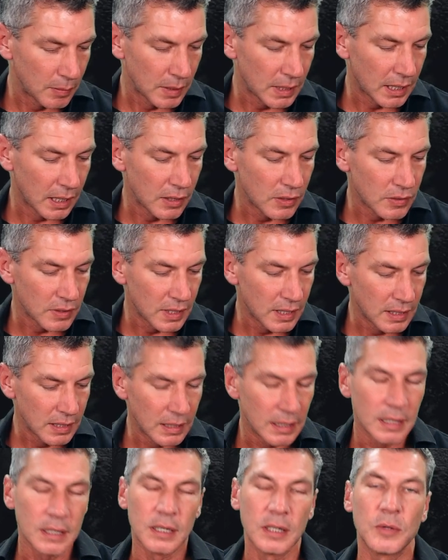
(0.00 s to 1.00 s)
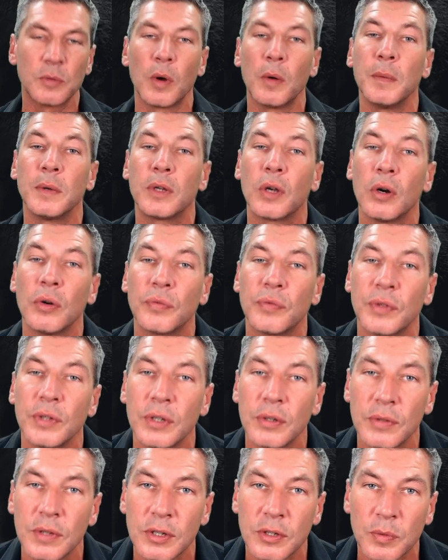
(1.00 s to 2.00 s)
we go then. This is what we've got for
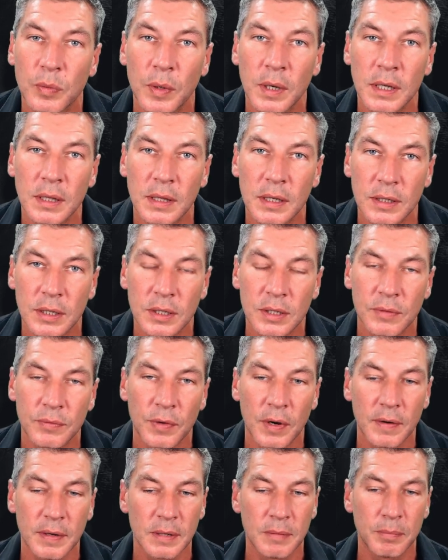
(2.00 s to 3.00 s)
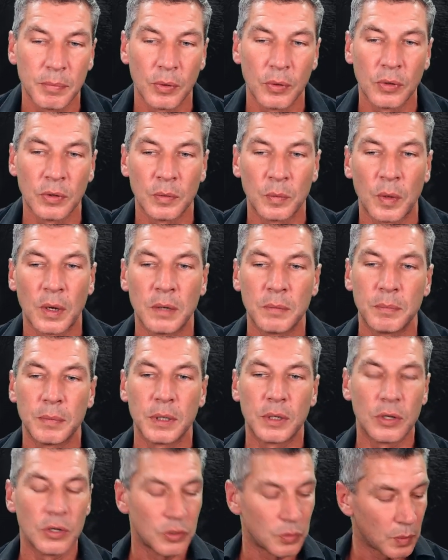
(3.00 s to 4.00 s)
you this week. This is a very important one
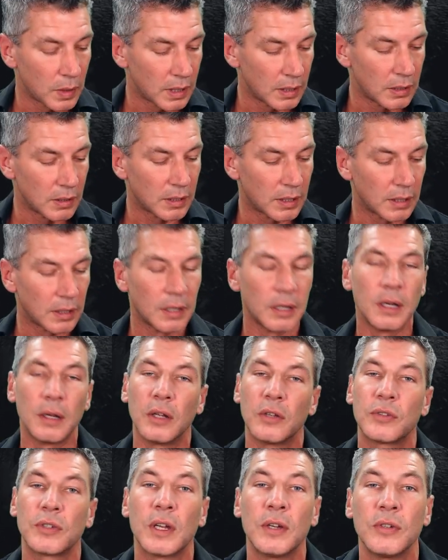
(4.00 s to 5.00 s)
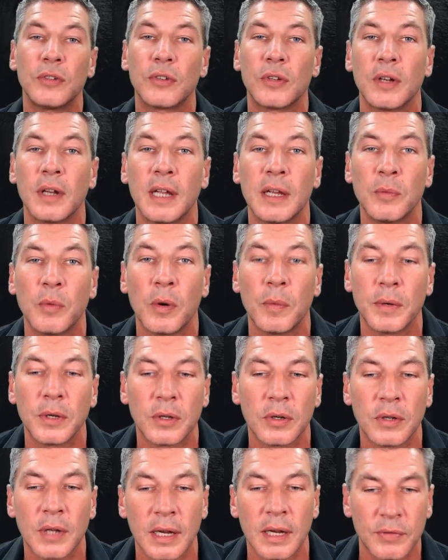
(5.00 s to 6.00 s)
because we're looking at essentially what we
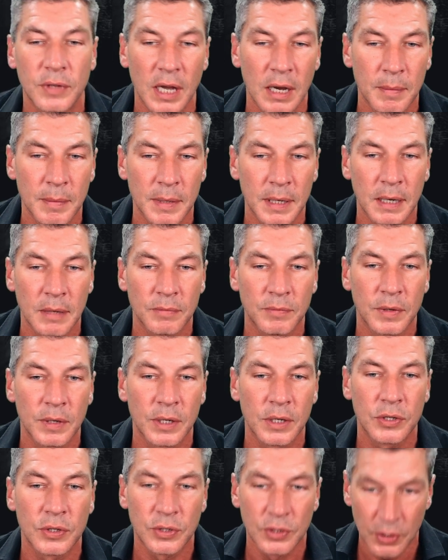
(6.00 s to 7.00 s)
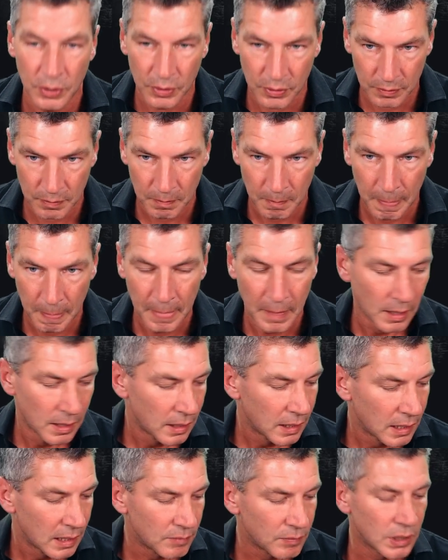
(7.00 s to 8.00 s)
could have coming up very soon
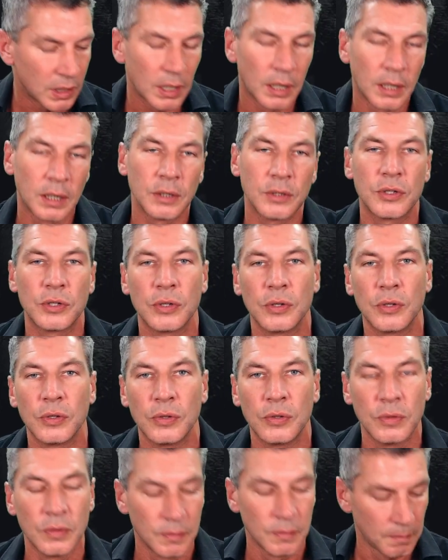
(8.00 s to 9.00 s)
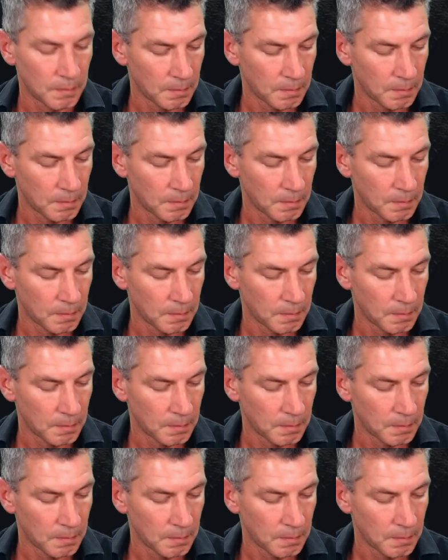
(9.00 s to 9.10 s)
in regard to